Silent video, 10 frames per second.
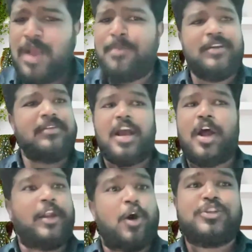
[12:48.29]
But
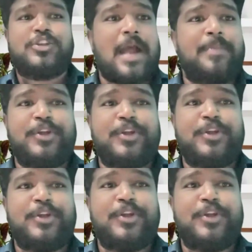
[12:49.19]
I'm also happy to
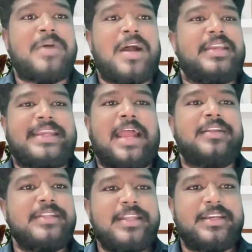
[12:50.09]
drop my
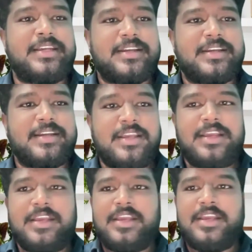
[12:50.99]
Calendly link
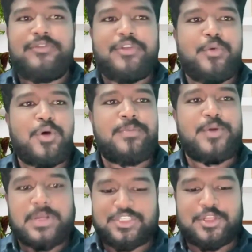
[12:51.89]
if you want to
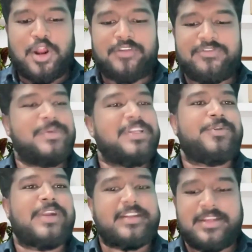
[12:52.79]
book a slot with me
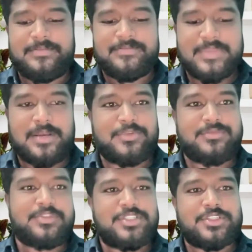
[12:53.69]
directly.
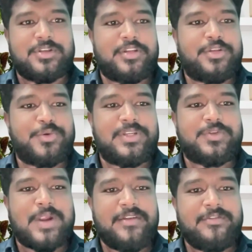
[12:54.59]
I'm just gonna do it
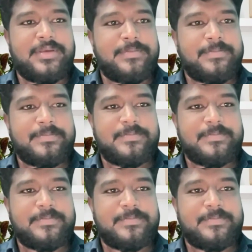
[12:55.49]
right away.